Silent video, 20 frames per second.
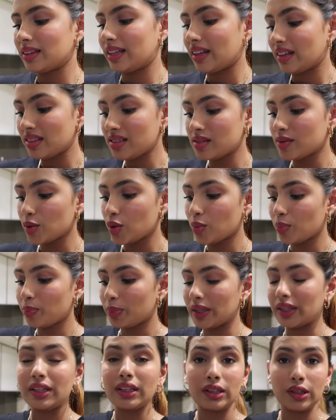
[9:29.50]
There is no
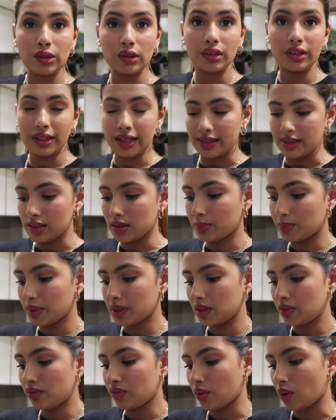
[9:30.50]
particular
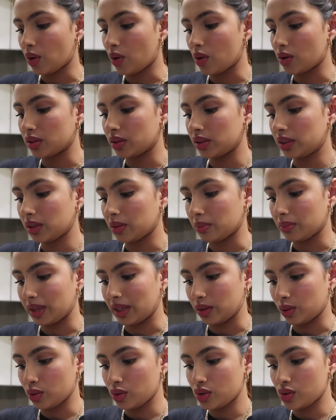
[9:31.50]
recipe for the
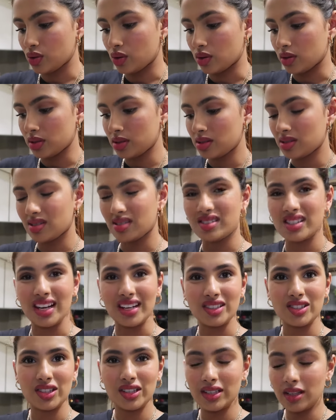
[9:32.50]
tomato sauce. It's
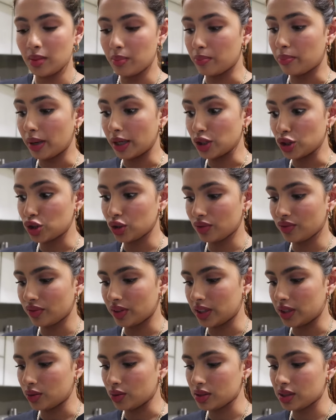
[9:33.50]
actually a bunch of
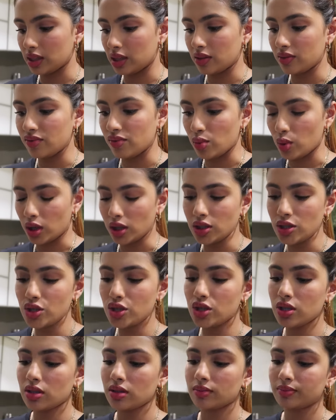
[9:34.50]
videos that I've
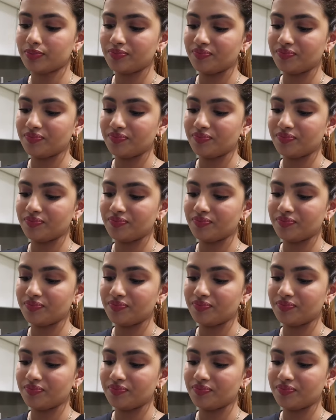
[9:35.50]
watched